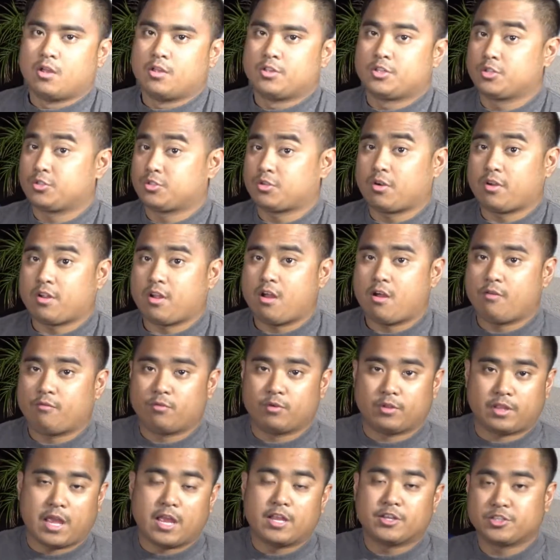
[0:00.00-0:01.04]
So starting off
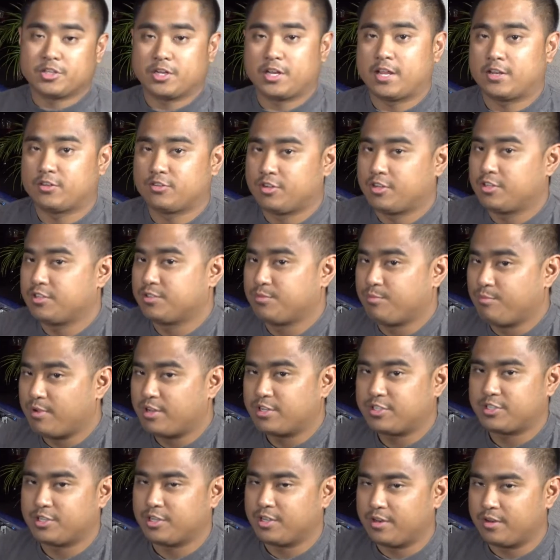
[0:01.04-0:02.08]
with engine and
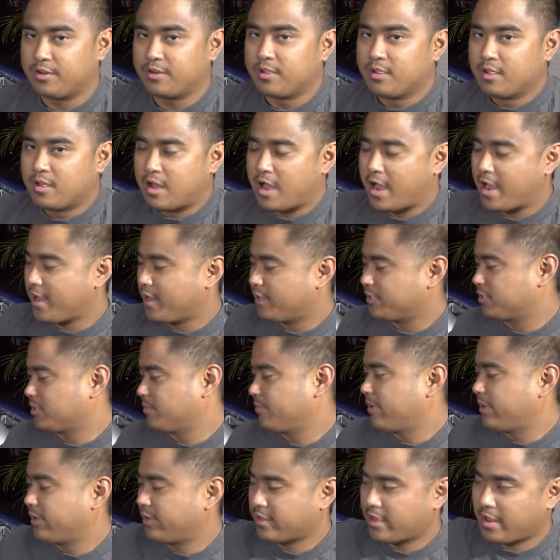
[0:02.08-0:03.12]
transmission, I
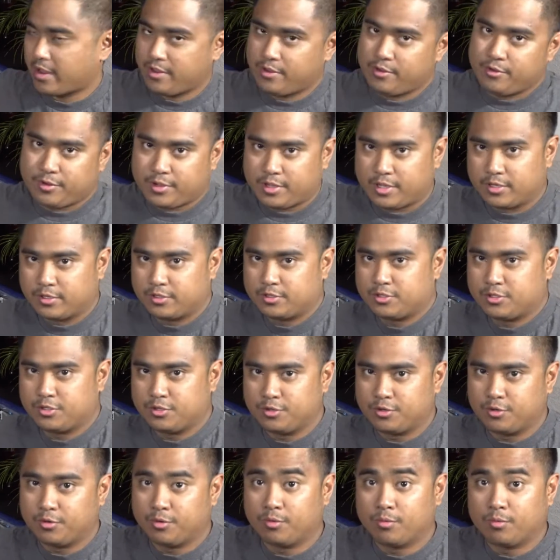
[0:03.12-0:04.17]
estimated that you can
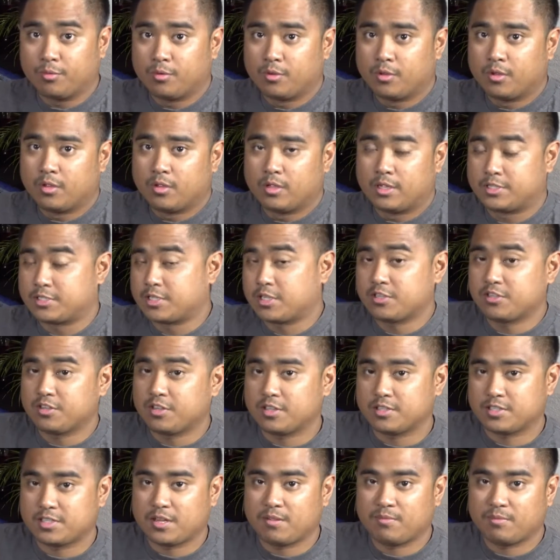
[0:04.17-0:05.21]
do essentially
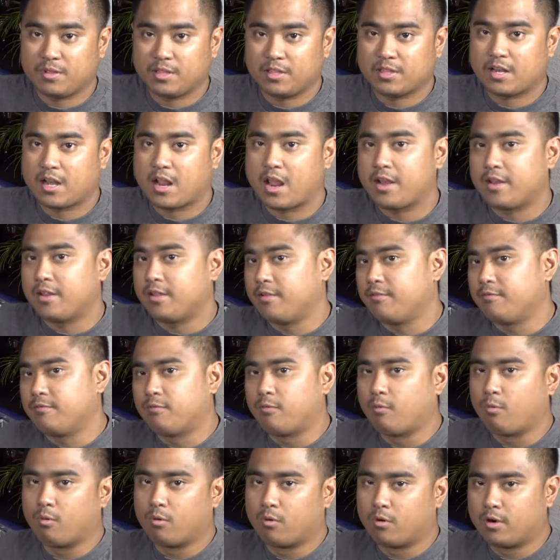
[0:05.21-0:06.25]
the same thing that I did
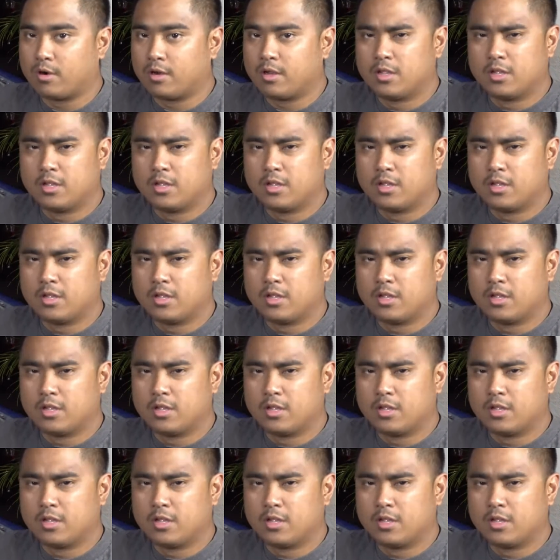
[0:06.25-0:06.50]
for